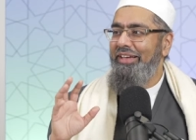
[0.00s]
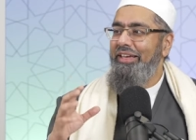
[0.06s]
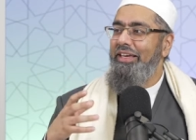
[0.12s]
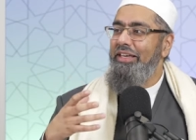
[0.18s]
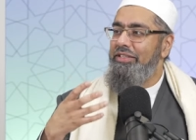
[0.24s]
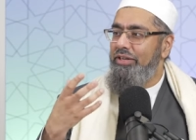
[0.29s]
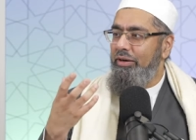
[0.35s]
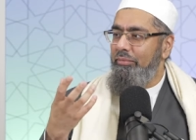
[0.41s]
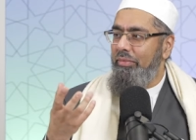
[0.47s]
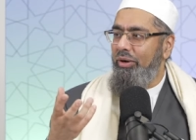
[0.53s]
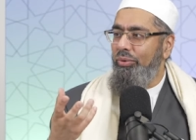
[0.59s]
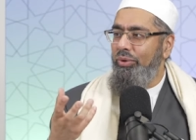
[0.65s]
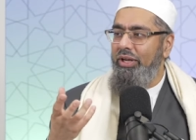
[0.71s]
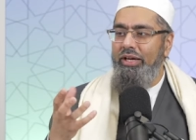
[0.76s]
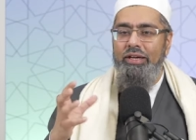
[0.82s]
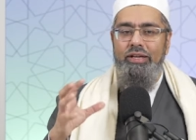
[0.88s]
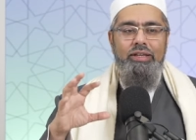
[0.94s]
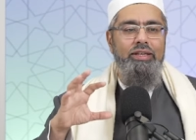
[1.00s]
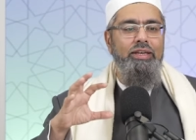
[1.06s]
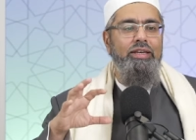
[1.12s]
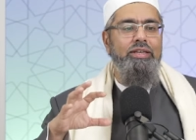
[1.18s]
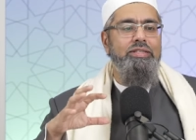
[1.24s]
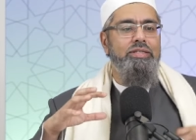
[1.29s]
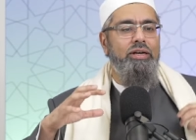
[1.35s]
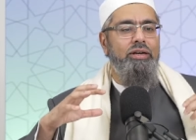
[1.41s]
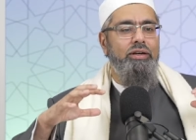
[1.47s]
He's our Mawla, He
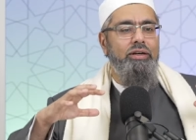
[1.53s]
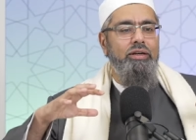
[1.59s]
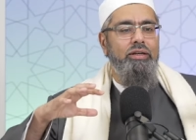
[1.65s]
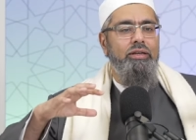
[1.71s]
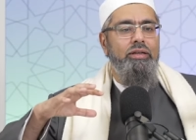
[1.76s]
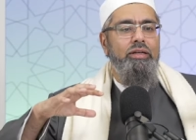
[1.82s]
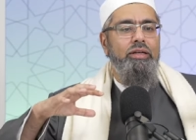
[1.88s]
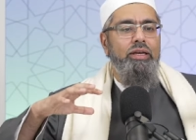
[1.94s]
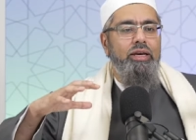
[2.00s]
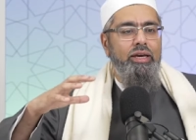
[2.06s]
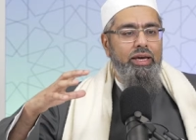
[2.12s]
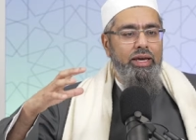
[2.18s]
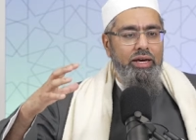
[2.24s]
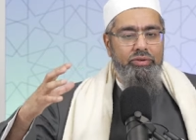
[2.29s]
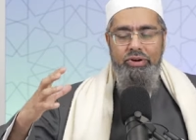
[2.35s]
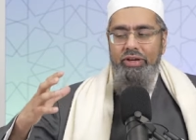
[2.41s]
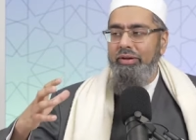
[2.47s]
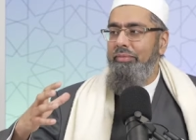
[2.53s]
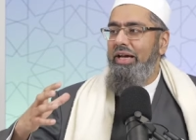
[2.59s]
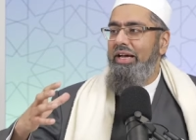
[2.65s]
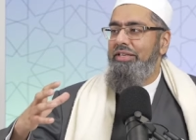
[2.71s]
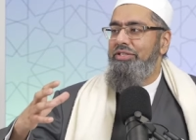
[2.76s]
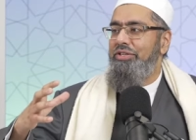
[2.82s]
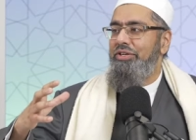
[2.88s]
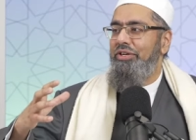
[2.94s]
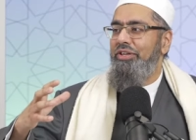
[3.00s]
is our caring
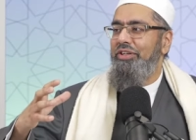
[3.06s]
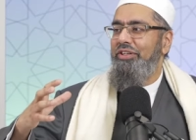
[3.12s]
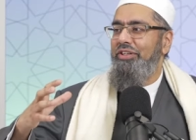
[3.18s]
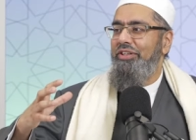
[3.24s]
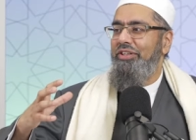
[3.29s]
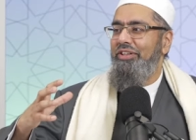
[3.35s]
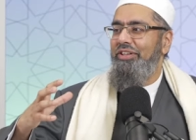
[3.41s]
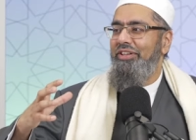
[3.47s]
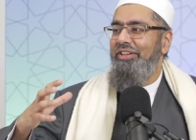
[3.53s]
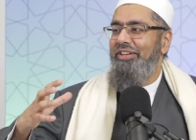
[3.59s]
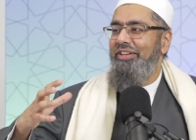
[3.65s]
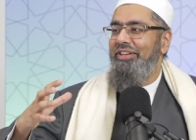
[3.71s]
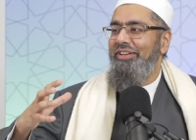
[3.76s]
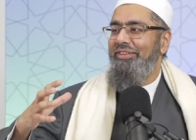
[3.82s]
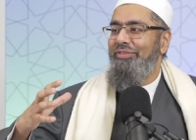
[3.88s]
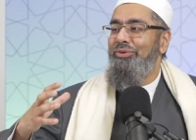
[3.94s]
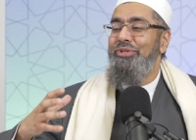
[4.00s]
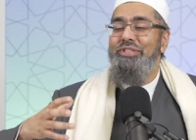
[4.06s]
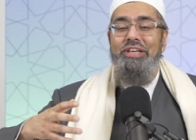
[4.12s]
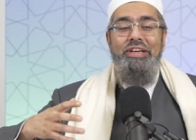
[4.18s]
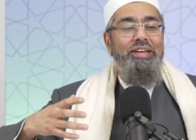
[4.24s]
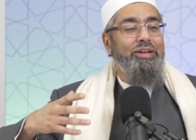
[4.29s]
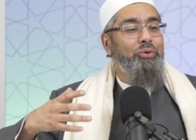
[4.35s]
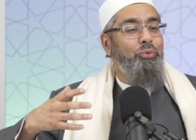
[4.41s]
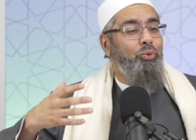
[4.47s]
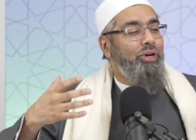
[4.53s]
master. Of course,
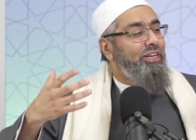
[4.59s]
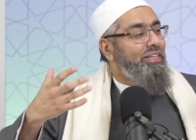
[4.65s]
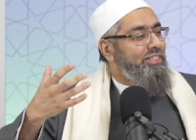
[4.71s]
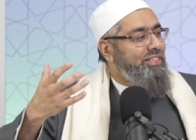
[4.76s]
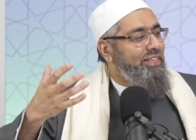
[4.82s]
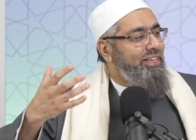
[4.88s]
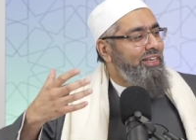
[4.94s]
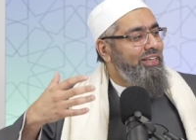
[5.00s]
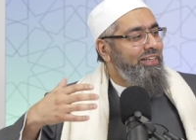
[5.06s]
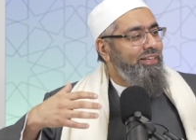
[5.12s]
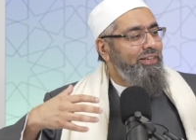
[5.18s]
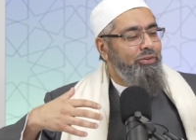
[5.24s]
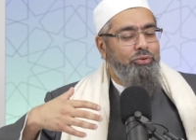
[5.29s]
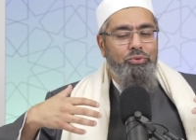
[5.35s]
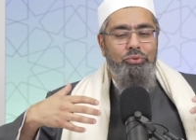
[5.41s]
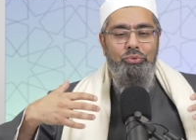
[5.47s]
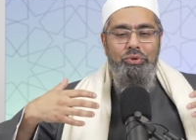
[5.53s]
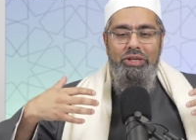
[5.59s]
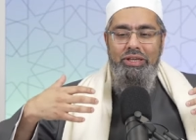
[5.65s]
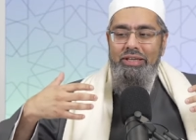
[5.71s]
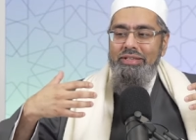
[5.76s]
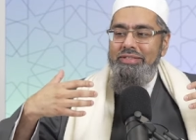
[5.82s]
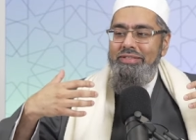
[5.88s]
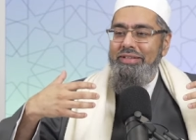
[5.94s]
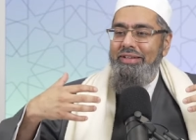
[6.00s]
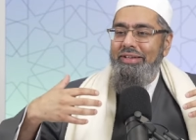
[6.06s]
what is He?
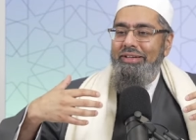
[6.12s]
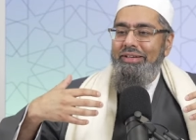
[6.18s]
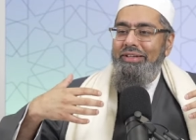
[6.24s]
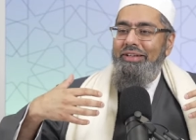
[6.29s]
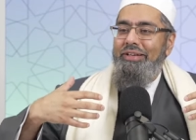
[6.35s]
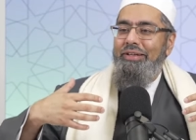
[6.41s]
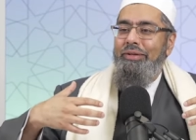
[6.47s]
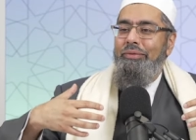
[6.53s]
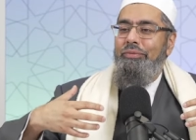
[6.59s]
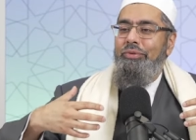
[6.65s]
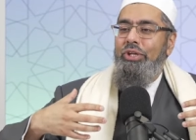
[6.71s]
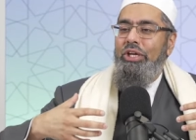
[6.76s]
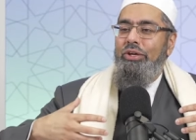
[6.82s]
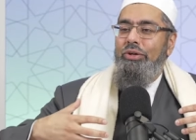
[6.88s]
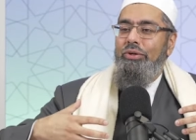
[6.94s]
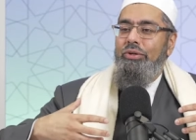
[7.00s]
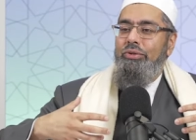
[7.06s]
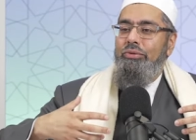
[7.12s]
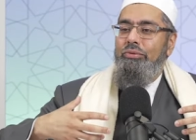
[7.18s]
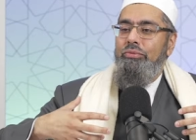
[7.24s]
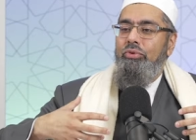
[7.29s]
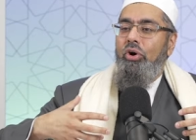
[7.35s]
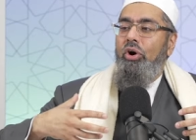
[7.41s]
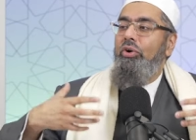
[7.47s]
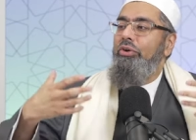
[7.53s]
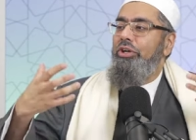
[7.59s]
His the
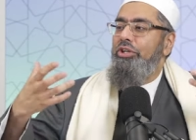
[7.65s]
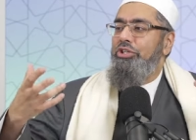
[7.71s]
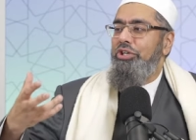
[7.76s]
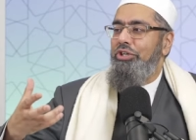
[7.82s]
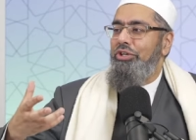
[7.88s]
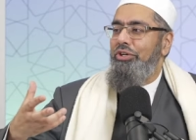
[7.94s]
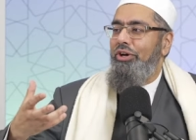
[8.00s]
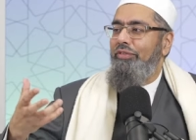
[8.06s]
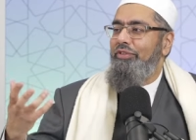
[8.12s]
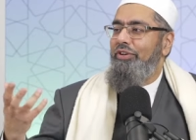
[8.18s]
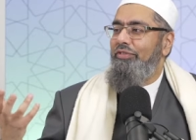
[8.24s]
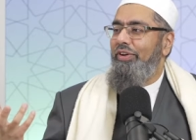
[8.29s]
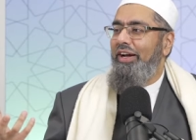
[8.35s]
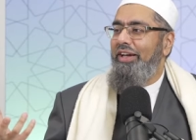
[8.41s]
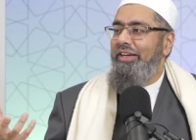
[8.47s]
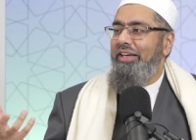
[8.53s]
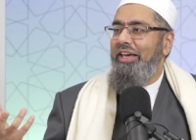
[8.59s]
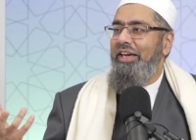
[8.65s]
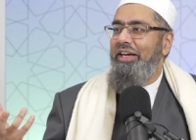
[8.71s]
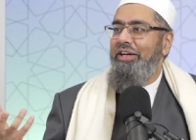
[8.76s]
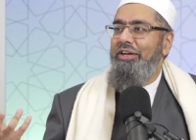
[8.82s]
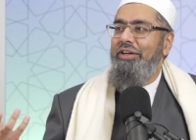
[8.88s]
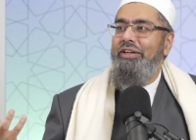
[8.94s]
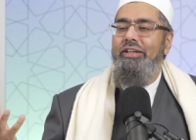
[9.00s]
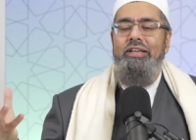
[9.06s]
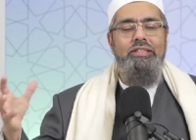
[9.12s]
origin of divine
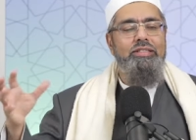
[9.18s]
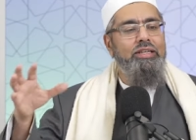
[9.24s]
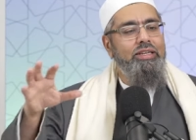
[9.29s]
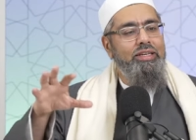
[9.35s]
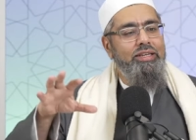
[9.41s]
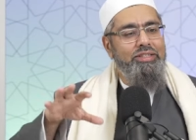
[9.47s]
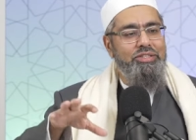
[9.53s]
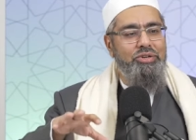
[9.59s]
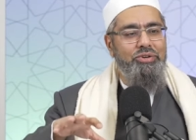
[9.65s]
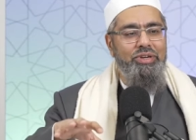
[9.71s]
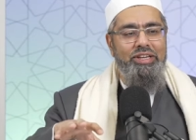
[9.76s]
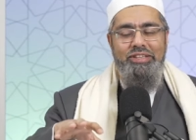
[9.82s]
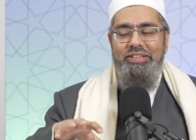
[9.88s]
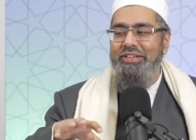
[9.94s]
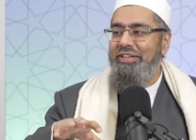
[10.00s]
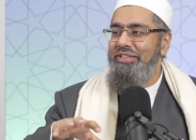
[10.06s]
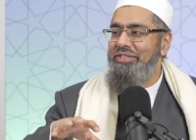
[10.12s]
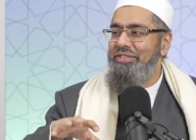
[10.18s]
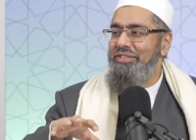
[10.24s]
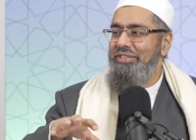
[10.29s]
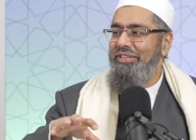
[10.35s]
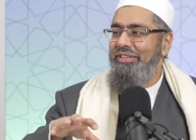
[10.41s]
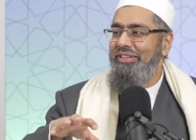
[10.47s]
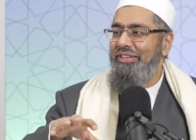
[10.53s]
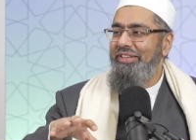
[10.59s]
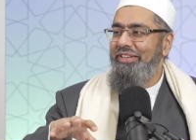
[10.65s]
care is that He has created us.
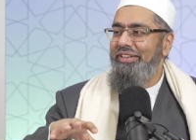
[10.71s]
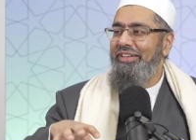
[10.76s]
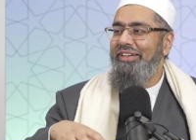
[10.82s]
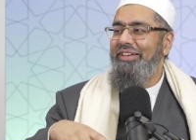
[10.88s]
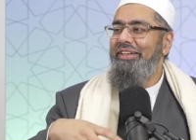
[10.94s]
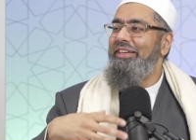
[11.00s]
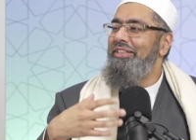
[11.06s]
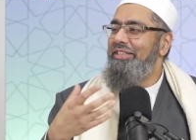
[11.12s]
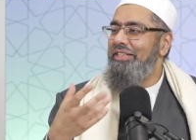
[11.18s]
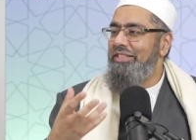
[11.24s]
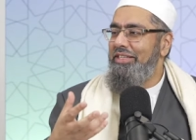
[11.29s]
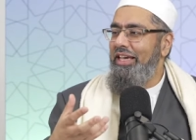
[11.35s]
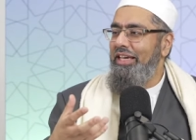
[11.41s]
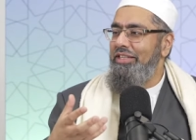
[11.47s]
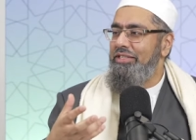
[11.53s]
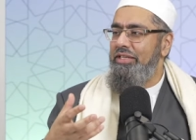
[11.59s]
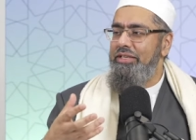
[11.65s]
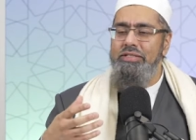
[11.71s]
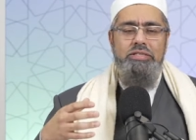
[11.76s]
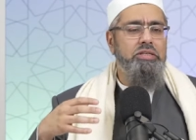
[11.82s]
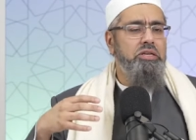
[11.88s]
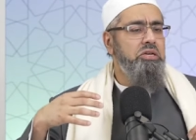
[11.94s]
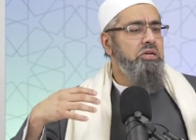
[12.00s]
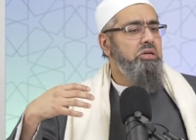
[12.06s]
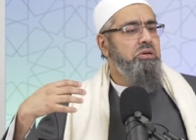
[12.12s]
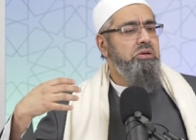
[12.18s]
He sustains us.
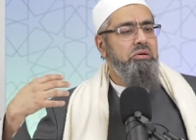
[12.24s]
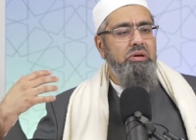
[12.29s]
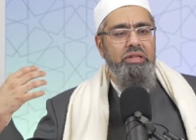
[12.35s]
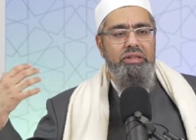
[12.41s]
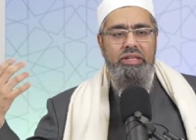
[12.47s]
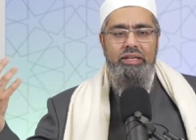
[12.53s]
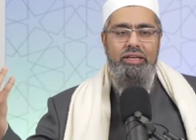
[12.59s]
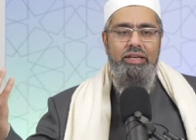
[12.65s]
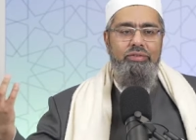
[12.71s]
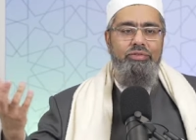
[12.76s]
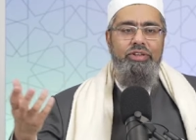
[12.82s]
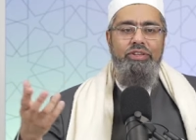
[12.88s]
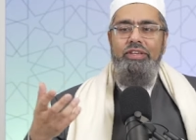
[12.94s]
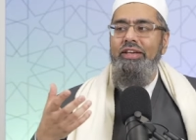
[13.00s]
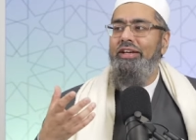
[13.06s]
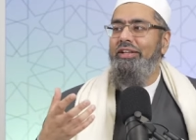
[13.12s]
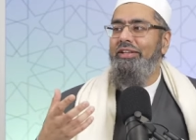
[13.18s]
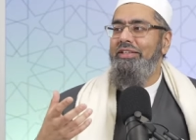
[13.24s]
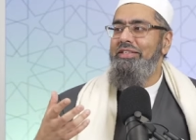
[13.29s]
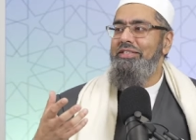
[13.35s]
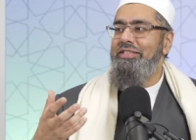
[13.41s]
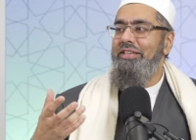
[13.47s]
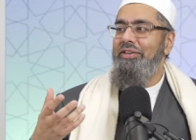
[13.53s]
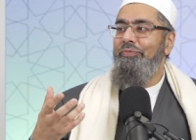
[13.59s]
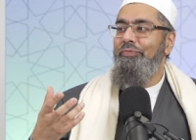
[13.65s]
And then everything else.